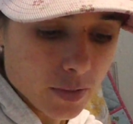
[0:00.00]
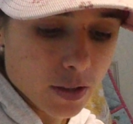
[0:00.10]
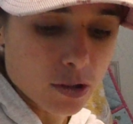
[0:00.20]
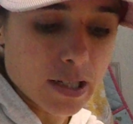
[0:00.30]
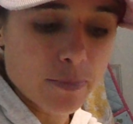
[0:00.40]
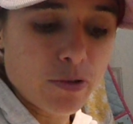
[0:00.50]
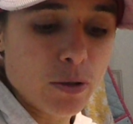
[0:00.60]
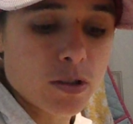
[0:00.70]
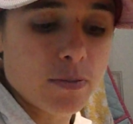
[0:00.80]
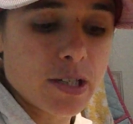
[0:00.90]
contemporary
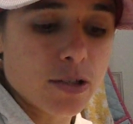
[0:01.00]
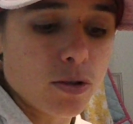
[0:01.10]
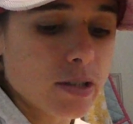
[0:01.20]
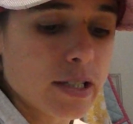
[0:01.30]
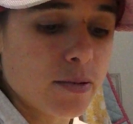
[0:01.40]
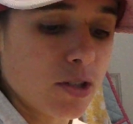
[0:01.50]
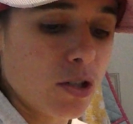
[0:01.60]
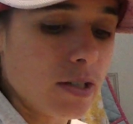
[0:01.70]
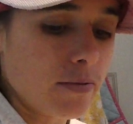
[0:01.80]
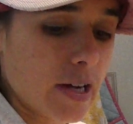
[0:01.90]
autism discourse is
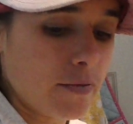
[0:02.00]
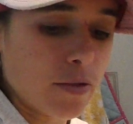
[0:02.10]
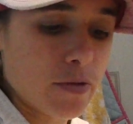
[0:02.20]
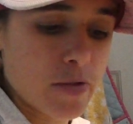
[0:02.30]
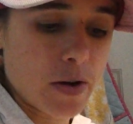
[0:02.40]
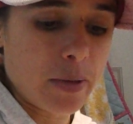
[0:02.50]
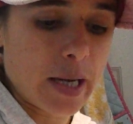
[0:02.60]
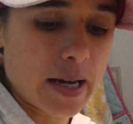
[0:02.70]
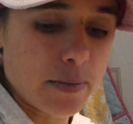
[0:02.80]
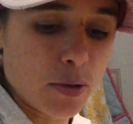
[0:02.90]
skewed in favour for
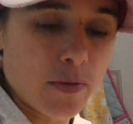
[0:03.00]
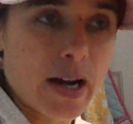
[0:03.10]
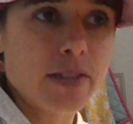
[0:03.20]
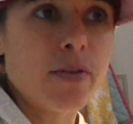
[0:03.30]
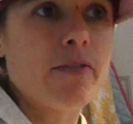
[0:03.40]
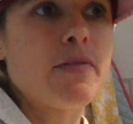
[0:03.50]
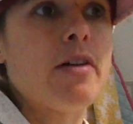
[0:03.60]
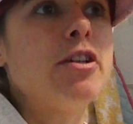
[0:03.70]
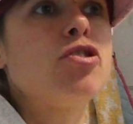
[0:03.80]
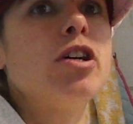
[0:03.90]
verbally able. That is very,
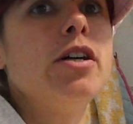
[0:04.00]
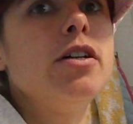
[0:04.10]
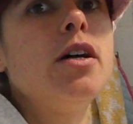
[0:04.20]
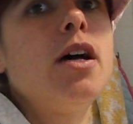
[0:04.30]
very true.